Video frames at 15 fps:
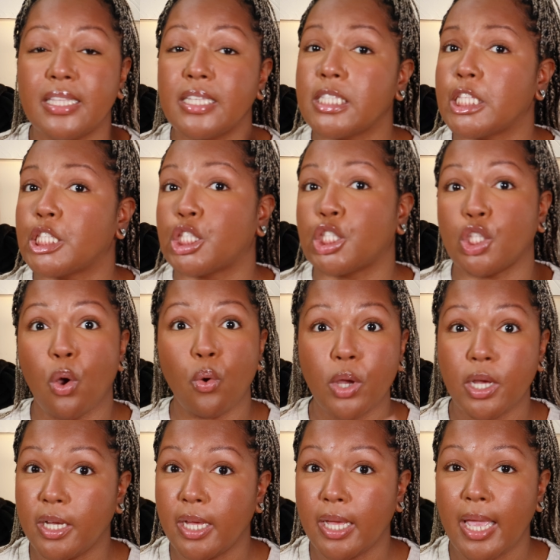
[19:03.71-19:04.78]
This is so
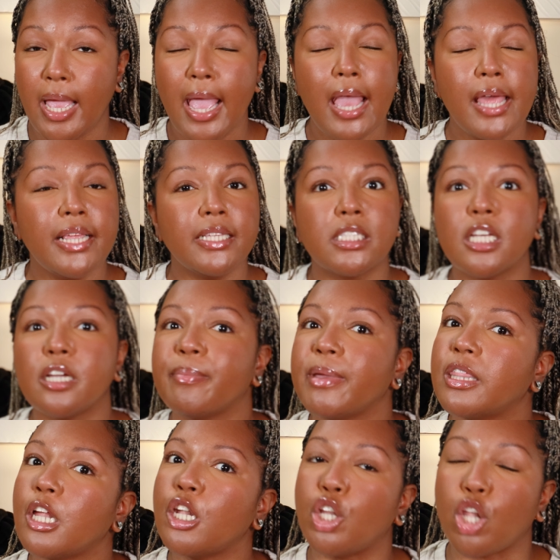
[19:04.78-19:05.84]
good. And it took me
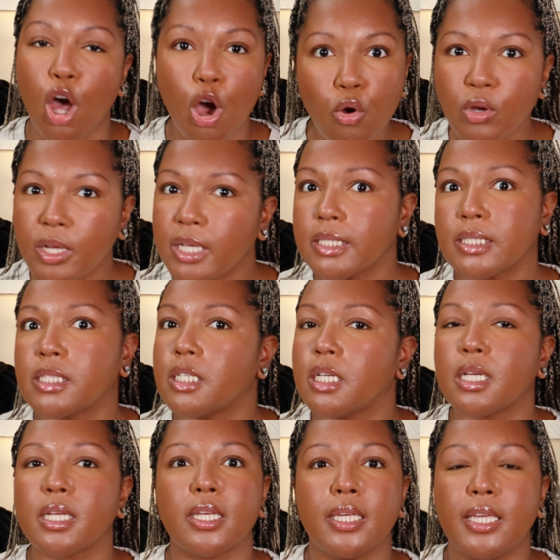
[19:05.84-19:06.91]
the longest
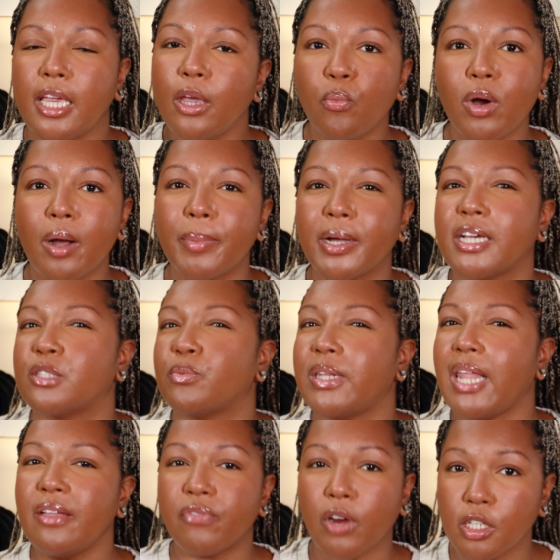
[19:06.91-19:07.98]
to get one because when
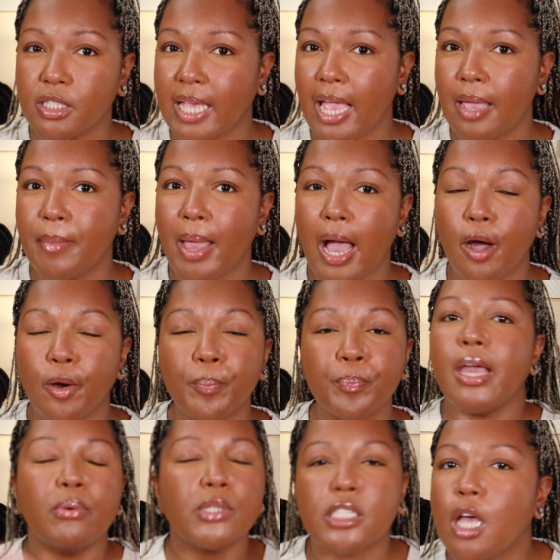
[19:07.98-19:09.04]
they first came out,
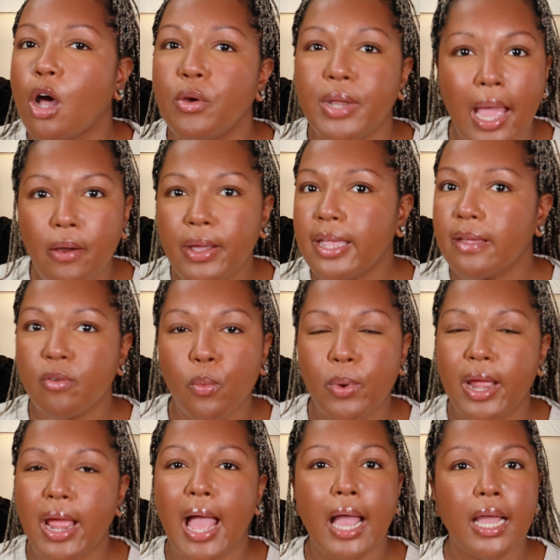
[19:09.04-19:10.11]
they were sold out
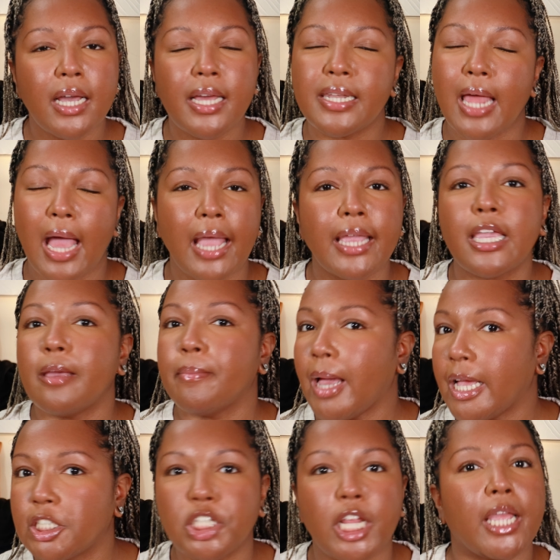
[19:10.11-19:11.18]
everywhere. I could not get
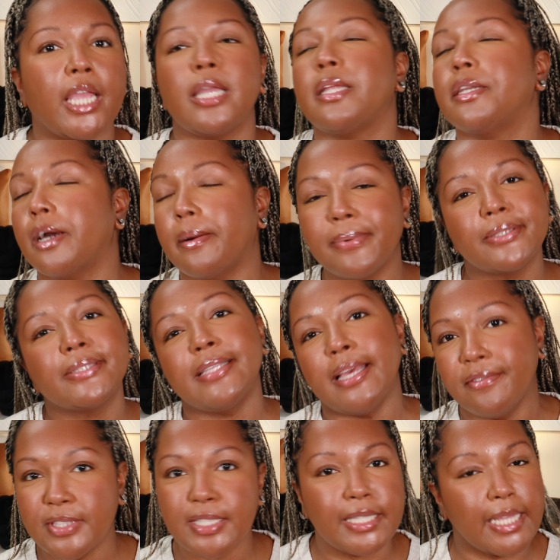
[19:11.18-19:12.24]
my shade number
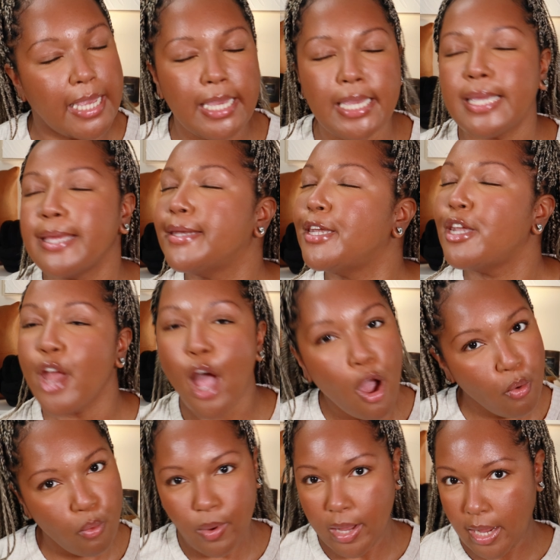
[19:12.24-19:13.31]
17
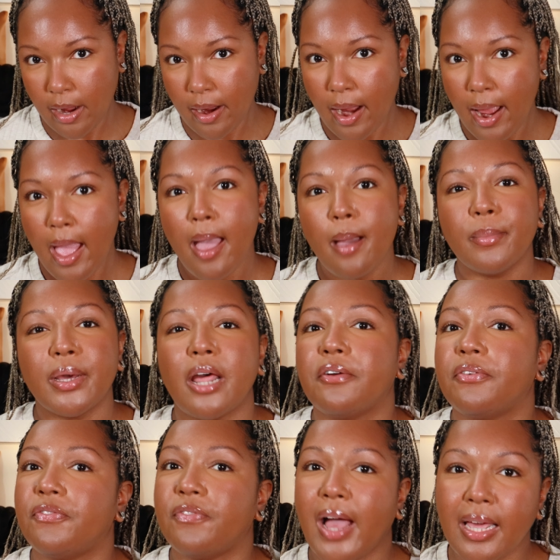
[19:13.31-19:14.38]
nowhere. But I
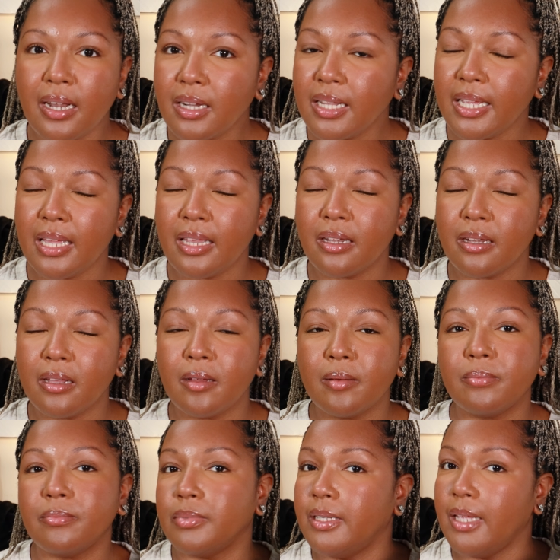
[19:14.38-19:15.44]
finally ended
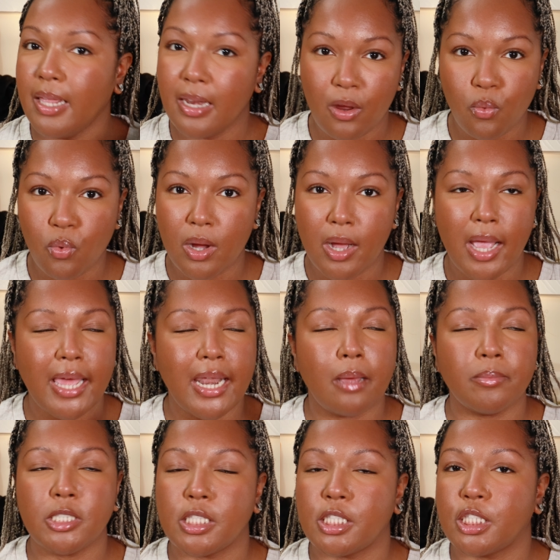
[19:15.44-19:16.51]
up getting one, and
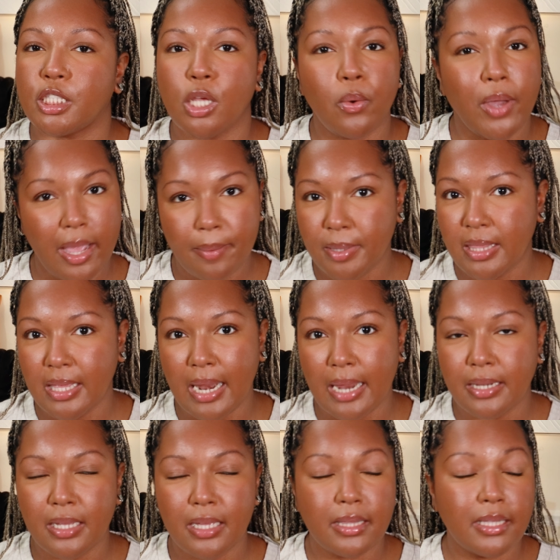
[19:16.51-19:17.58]
I'm just so happy that I
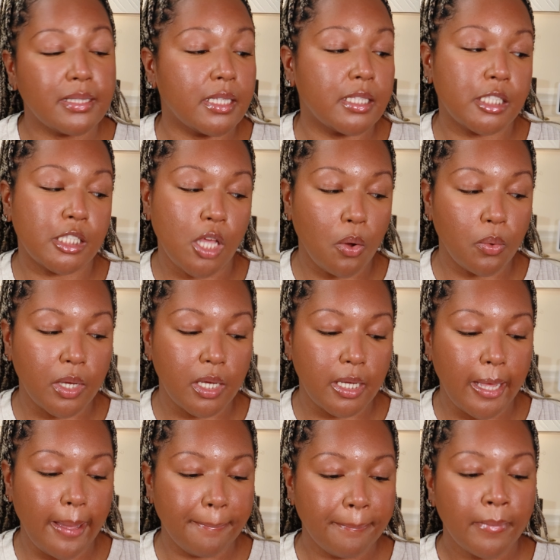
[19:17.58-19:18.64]
did. This is so
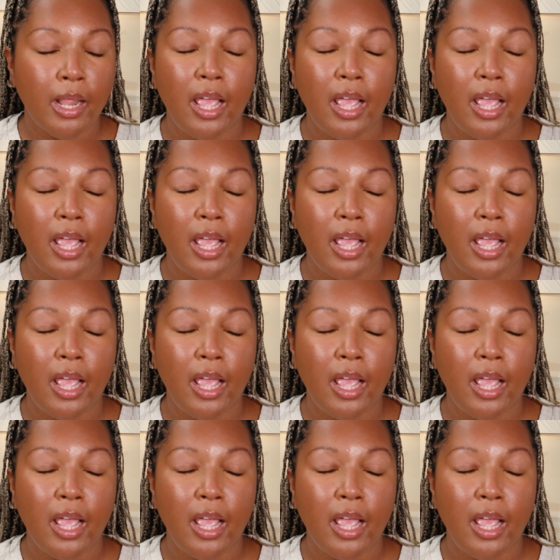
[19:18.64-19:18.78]
good.